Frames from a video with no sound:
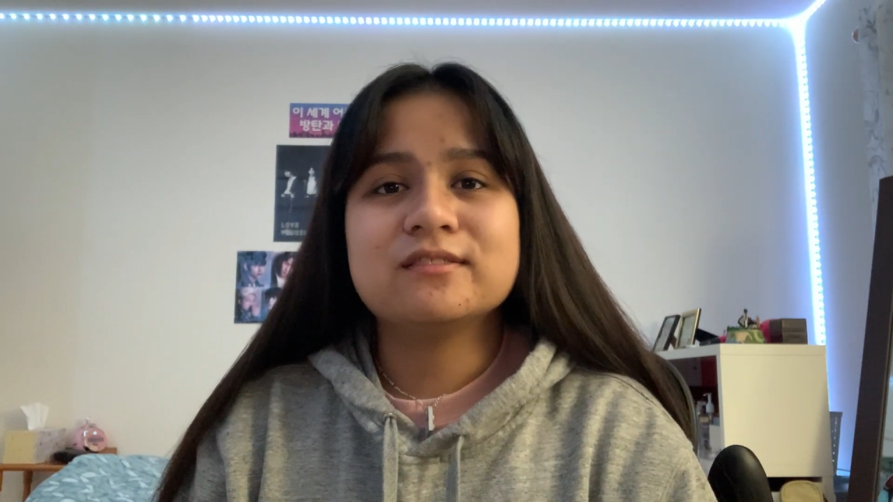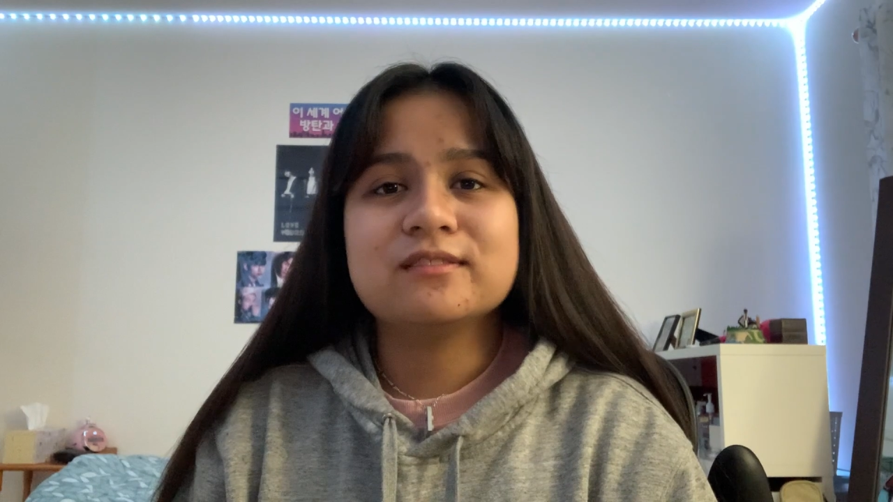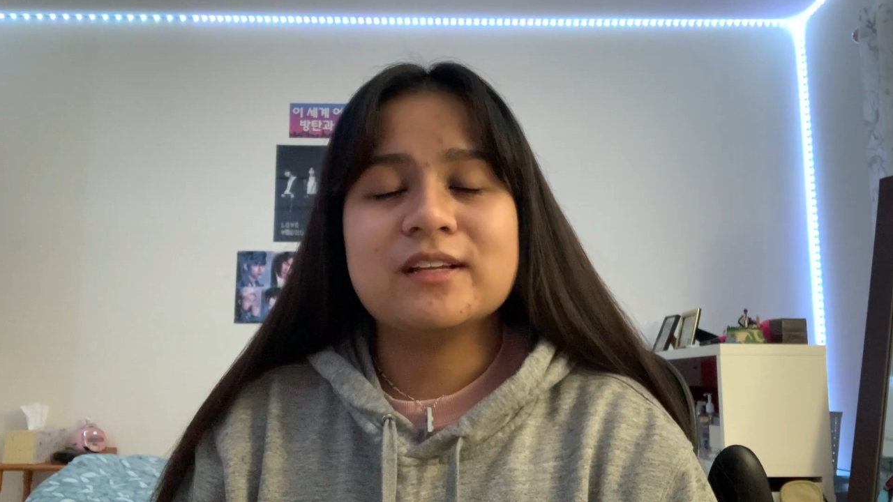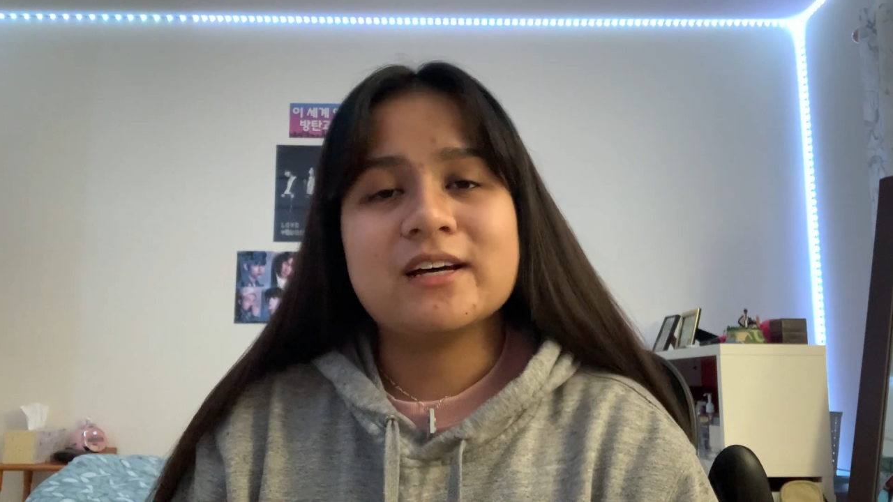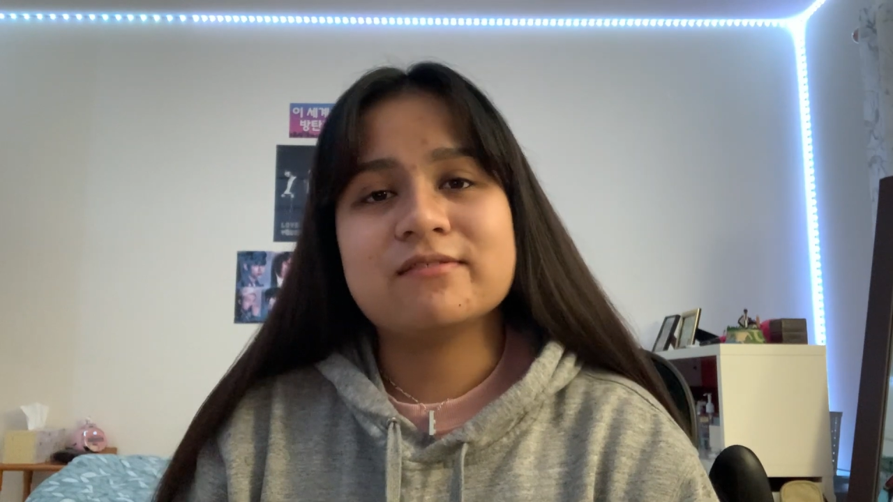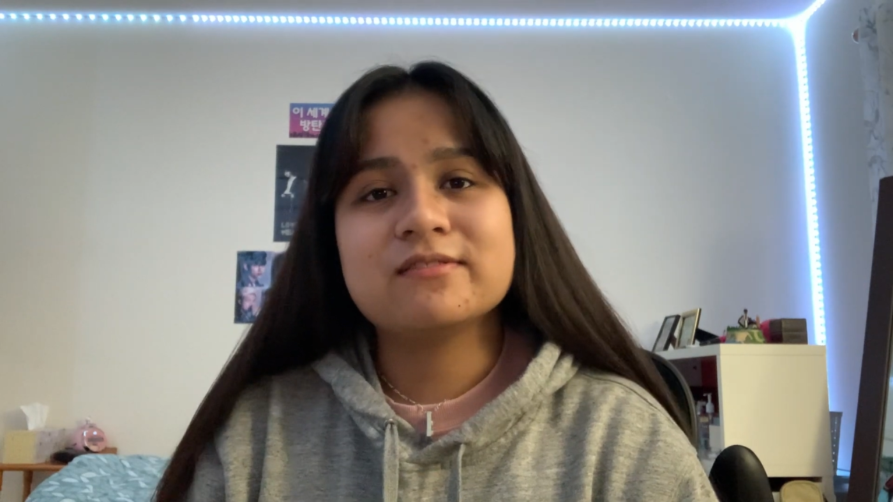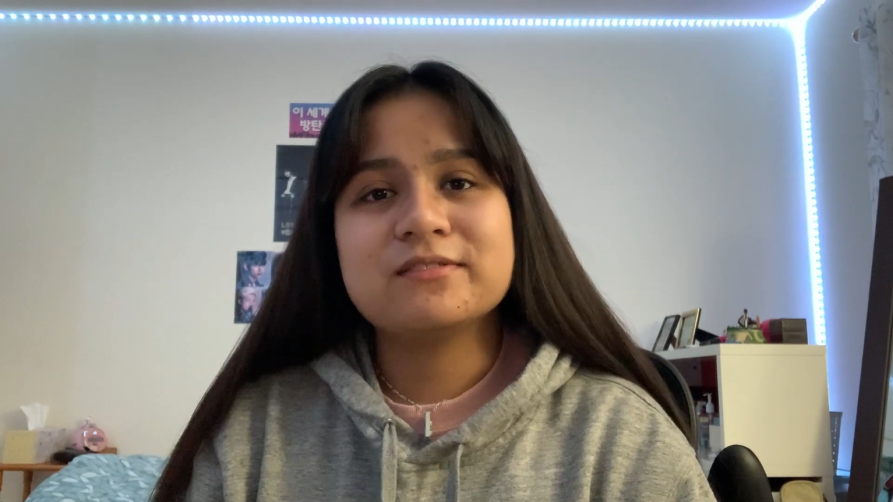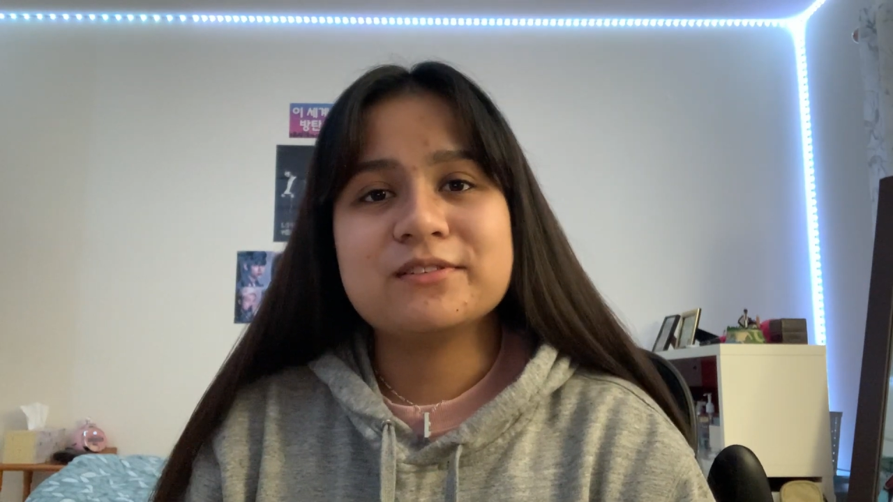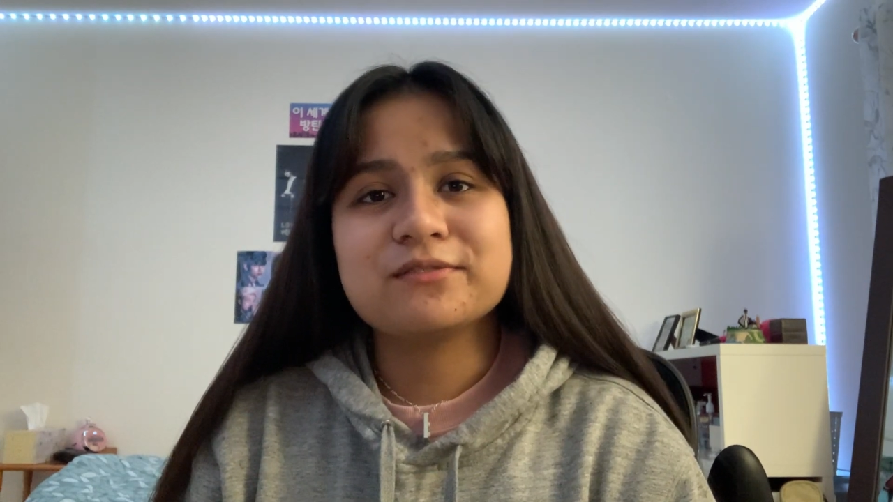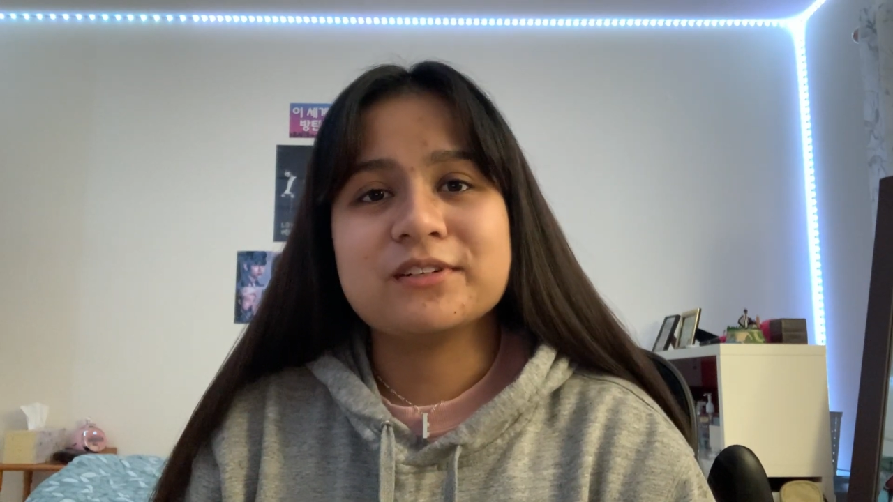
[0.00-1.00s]
left
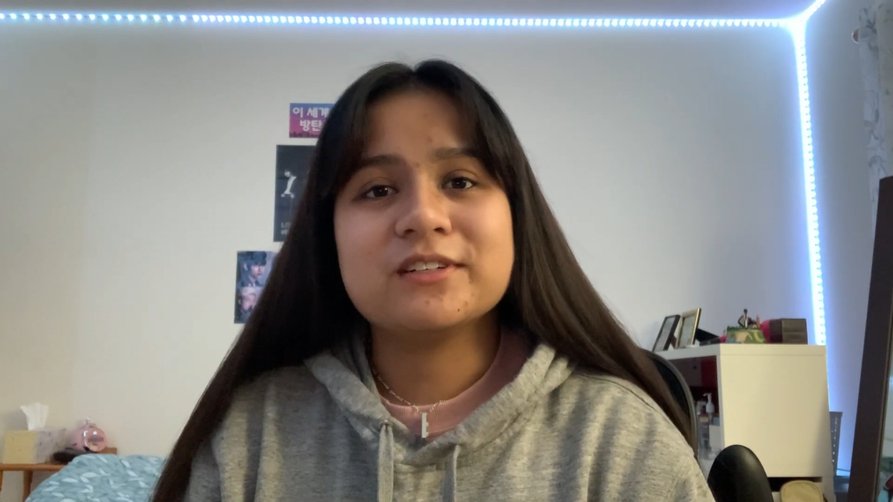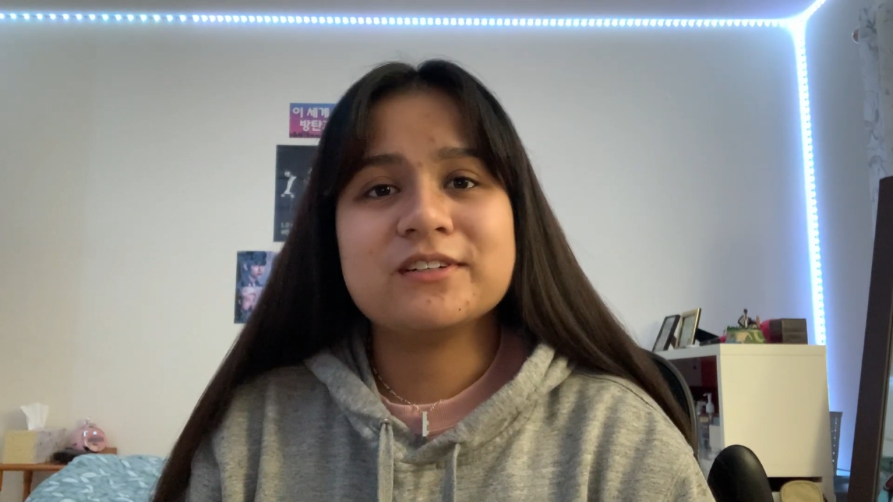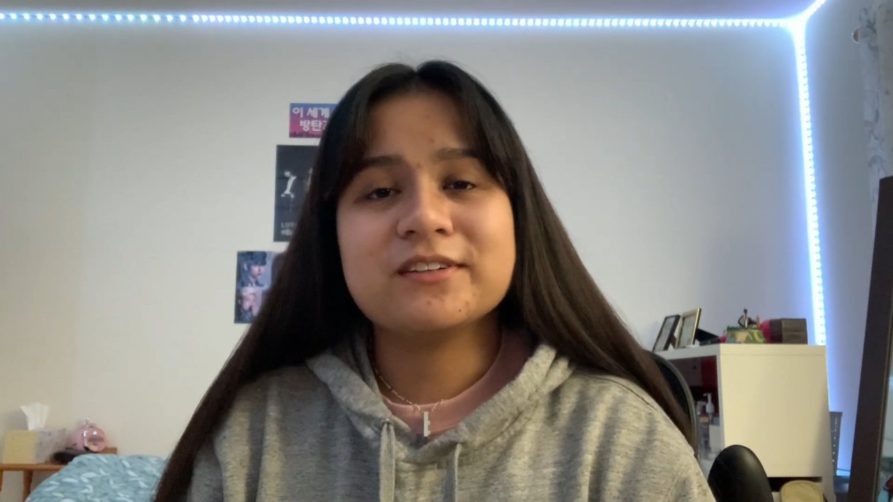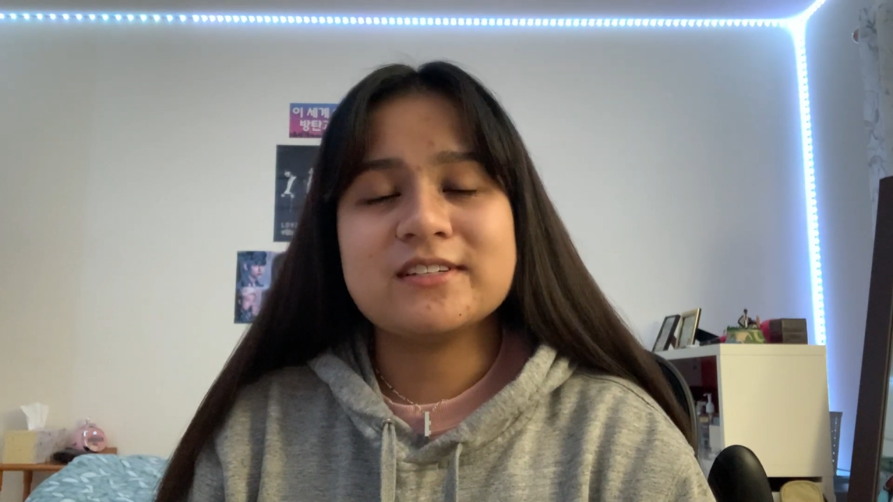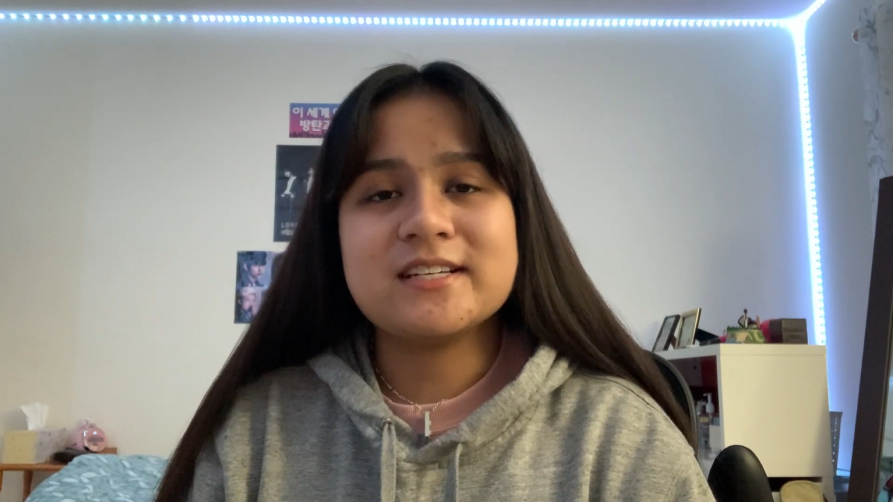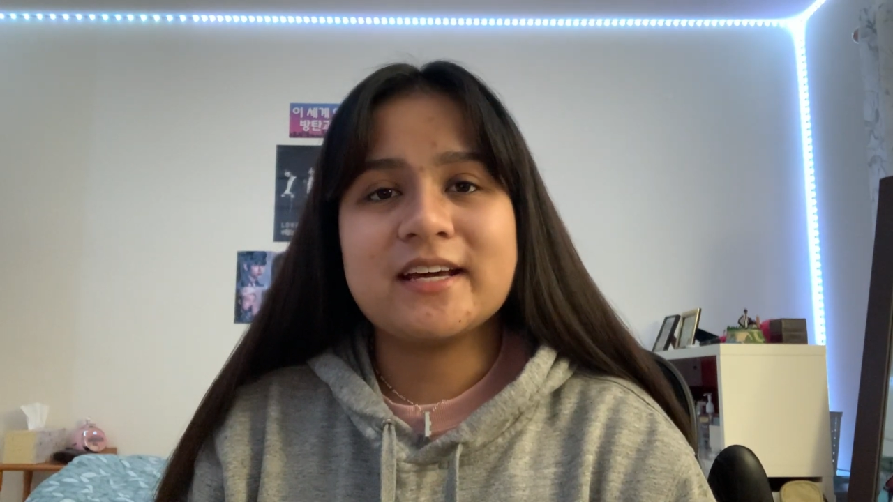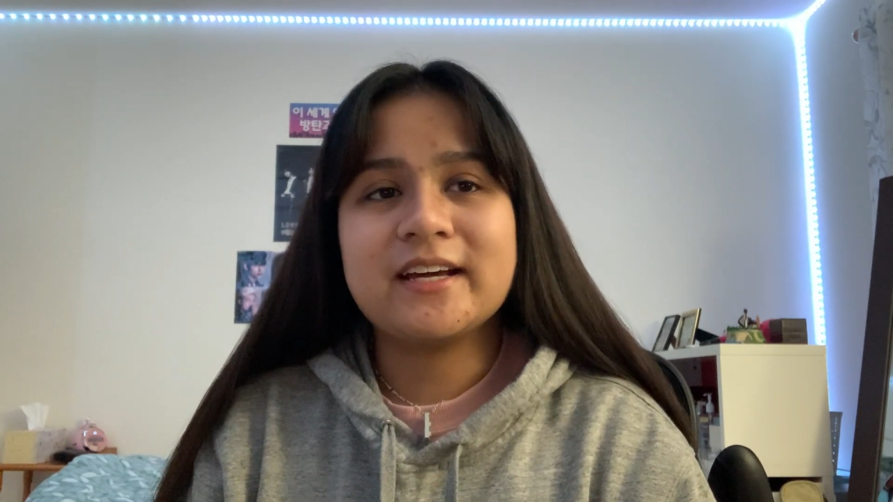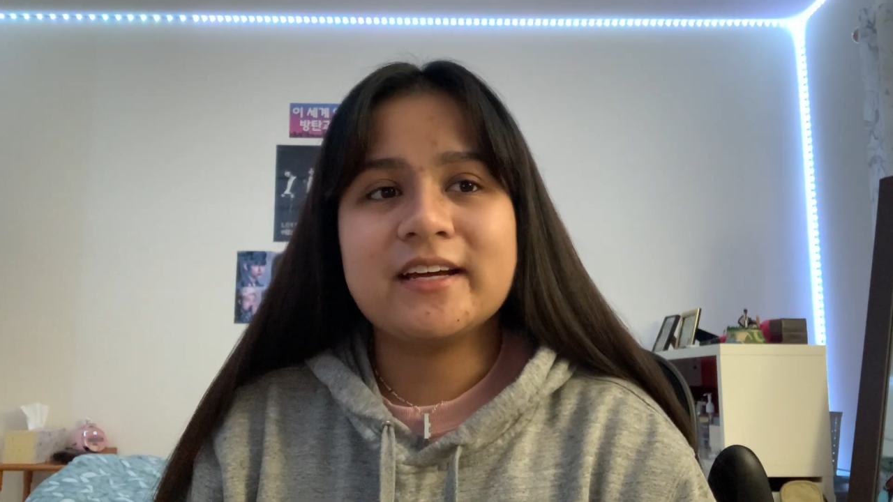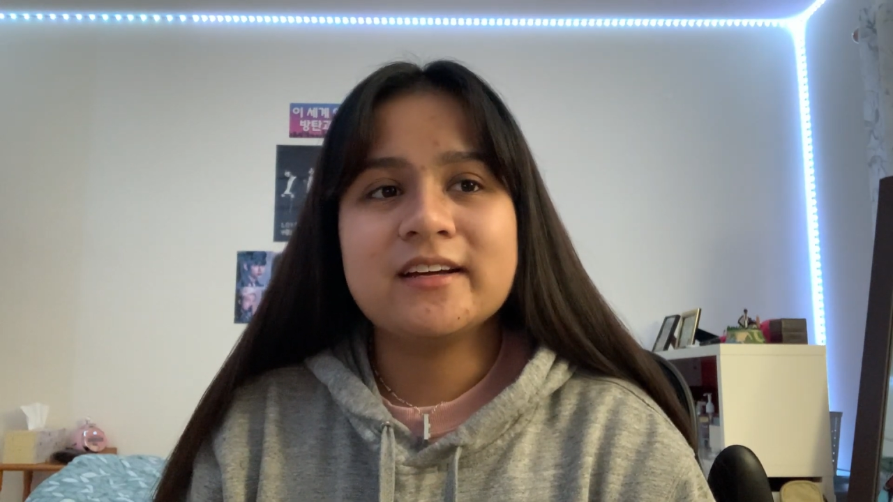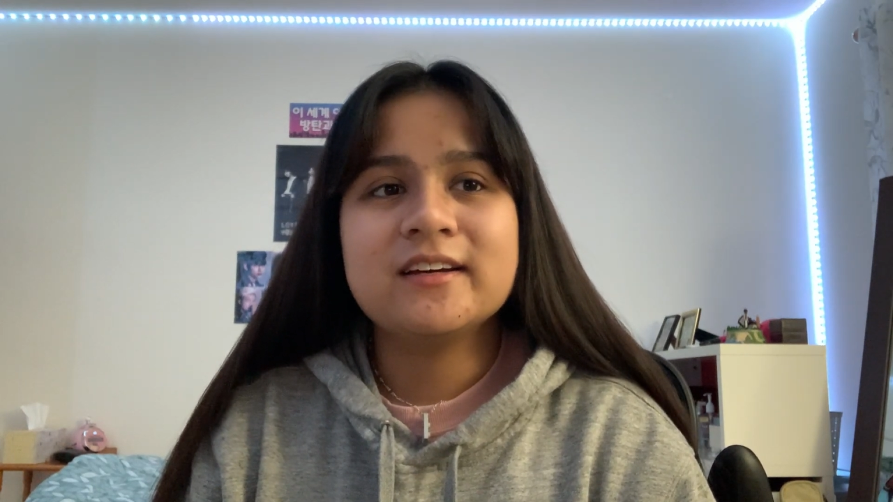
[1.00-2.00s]
for the day.